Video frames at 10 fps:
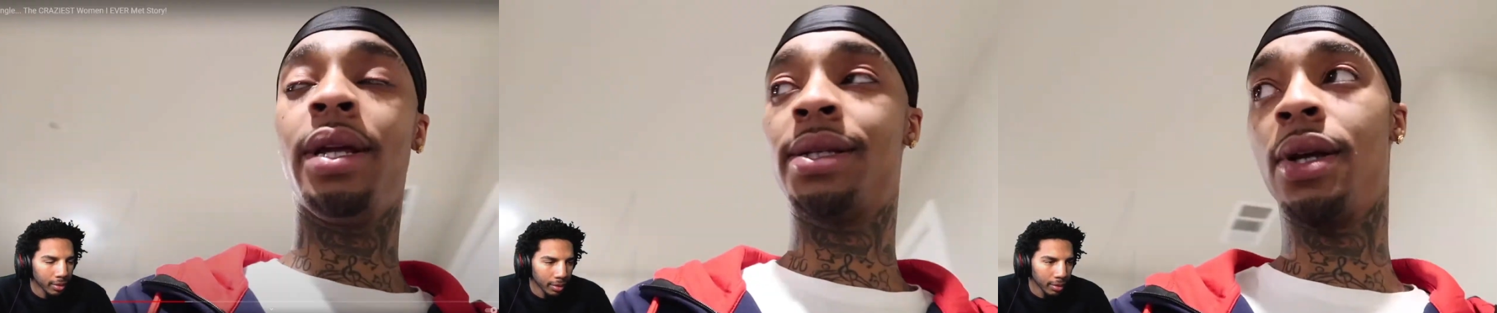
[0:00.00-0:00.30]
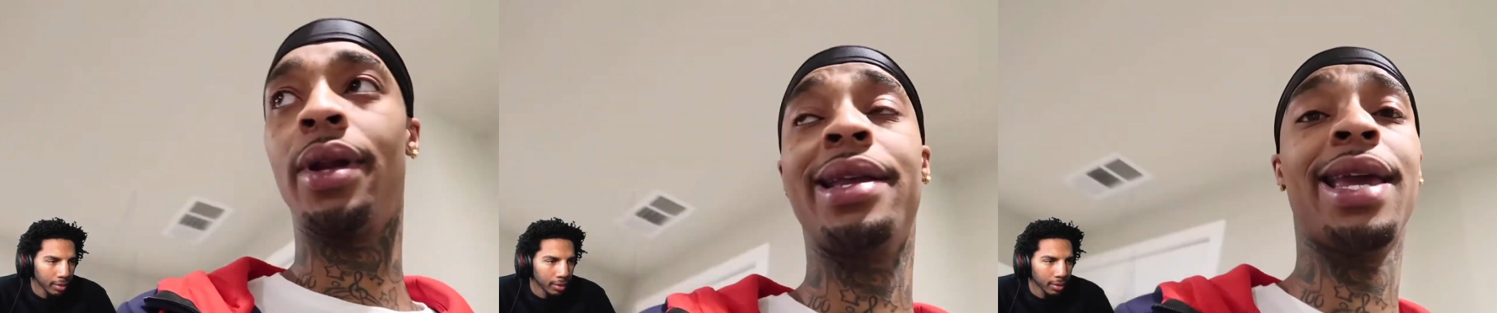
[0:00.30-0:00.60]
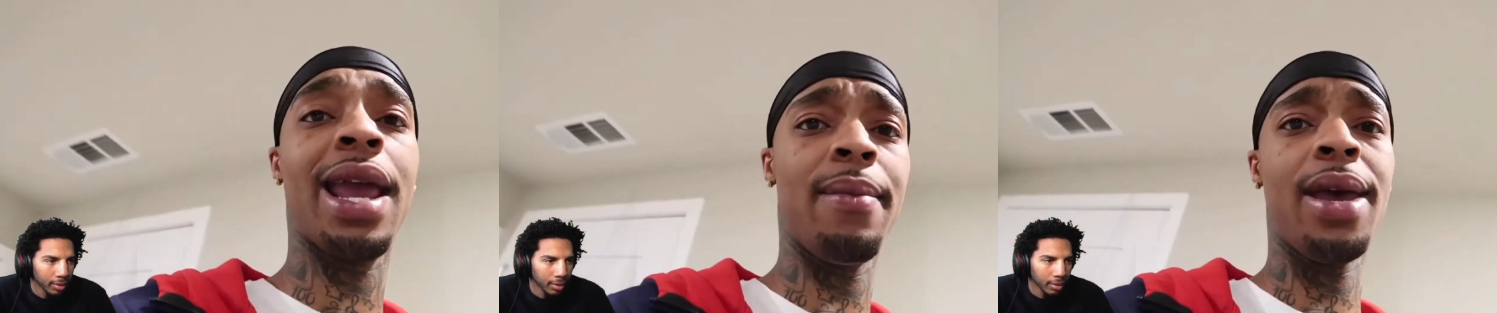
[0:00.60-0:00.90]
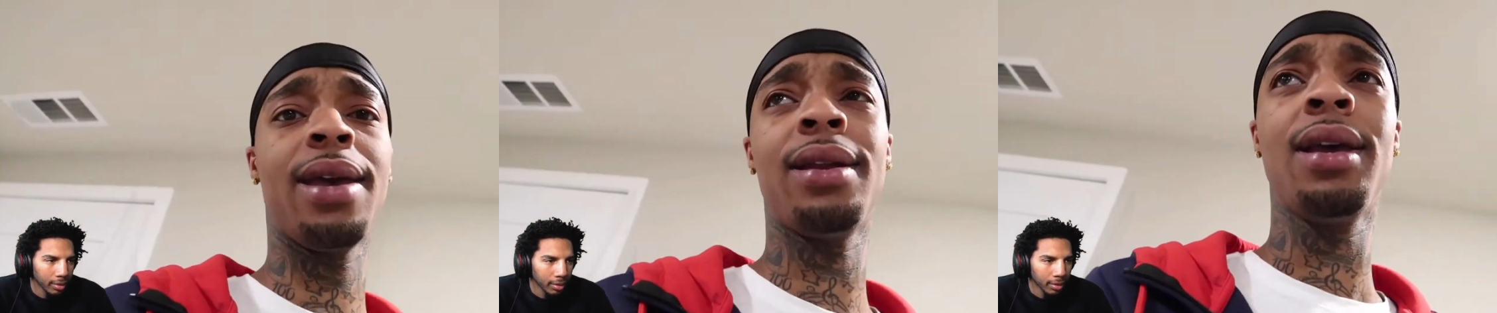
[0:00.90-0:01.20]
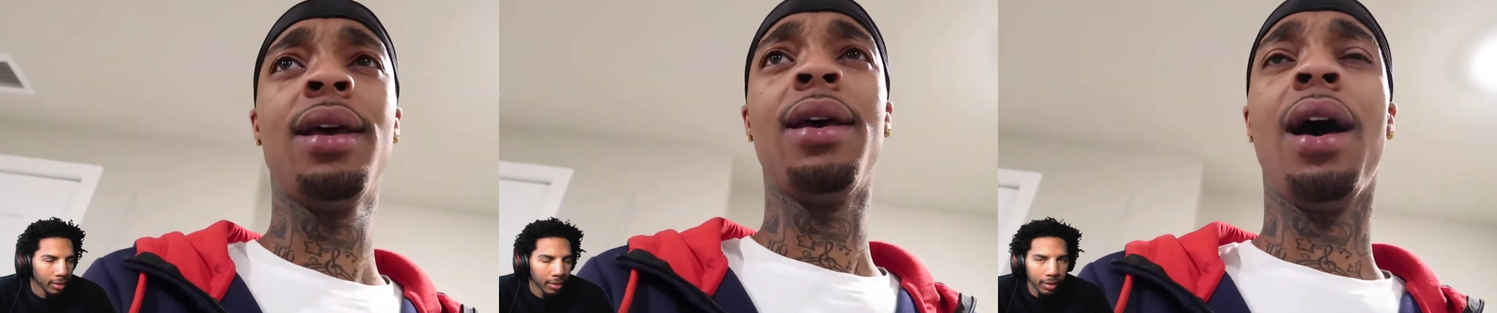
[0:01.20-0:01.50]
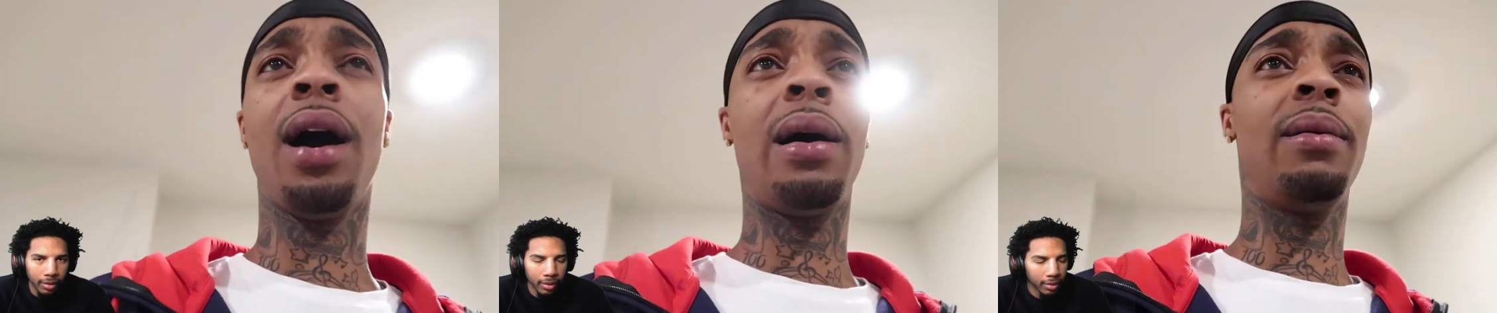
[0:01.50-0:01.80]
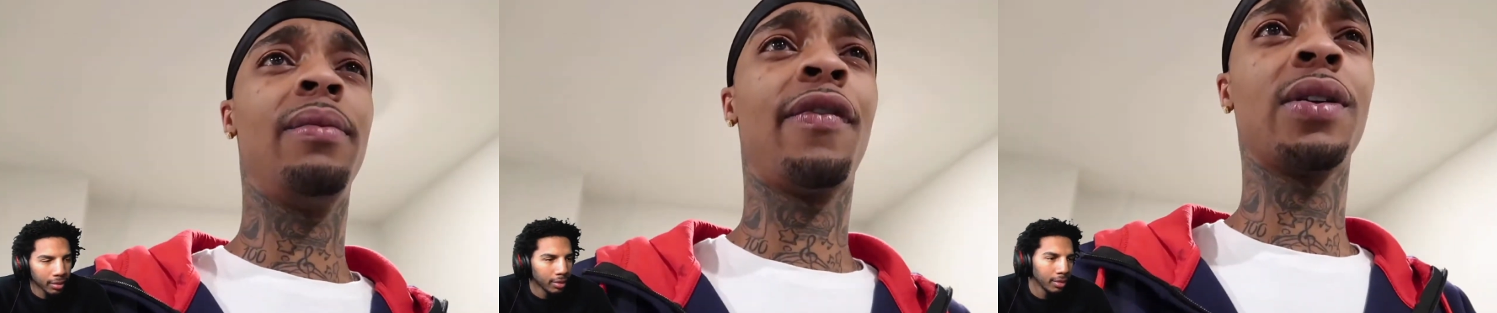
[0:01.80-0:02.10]
Speaker 1: and so they came in.
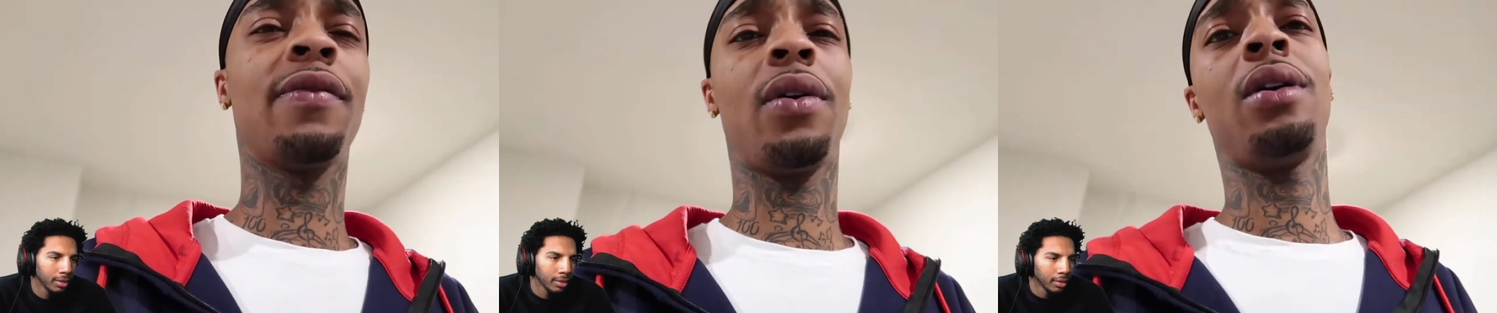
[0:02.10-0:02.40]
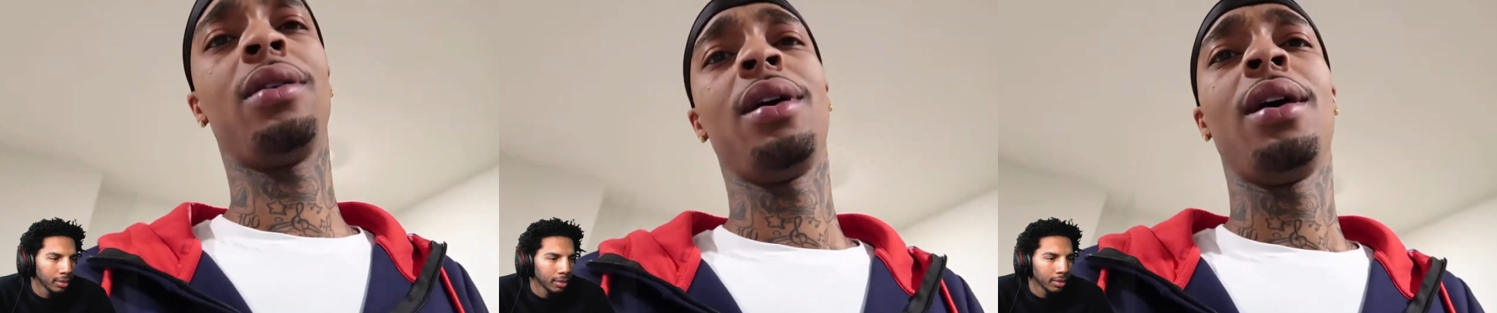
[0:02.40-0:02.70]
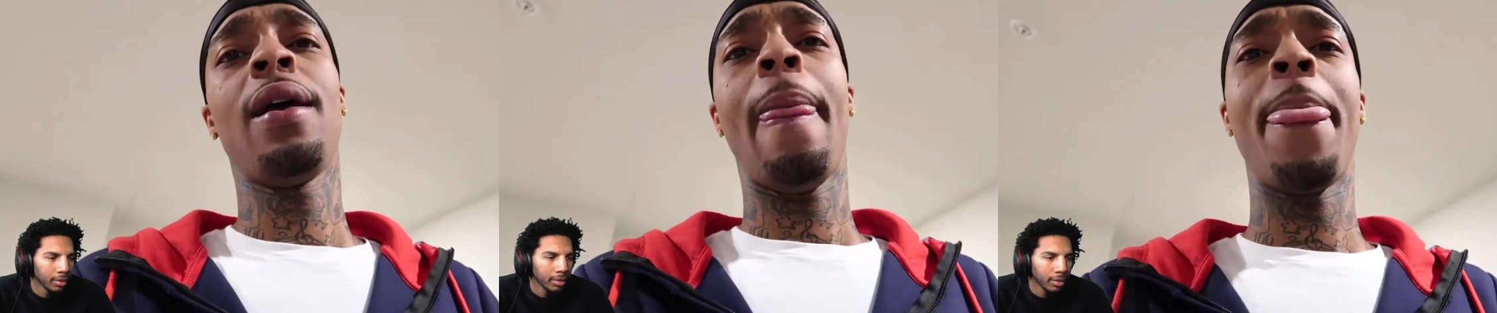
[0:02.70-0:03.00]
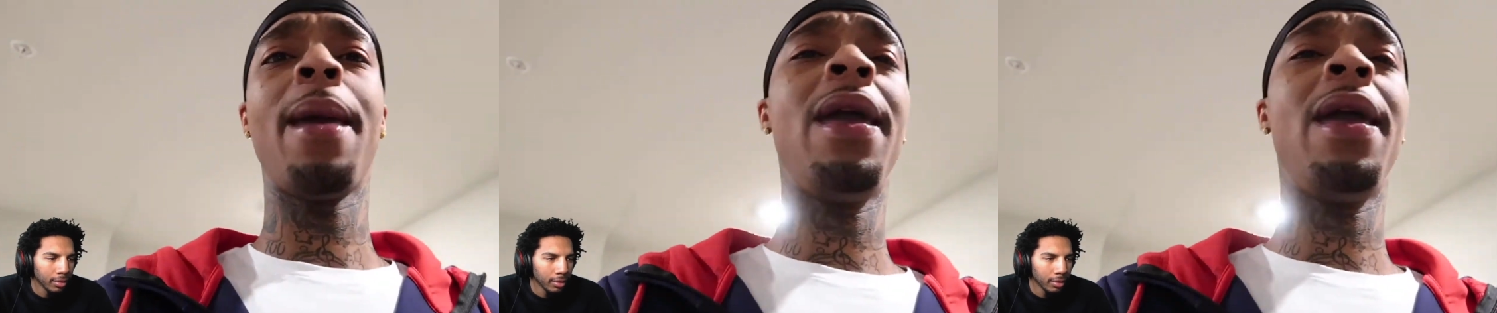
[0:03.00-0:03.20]
Um, first of all, they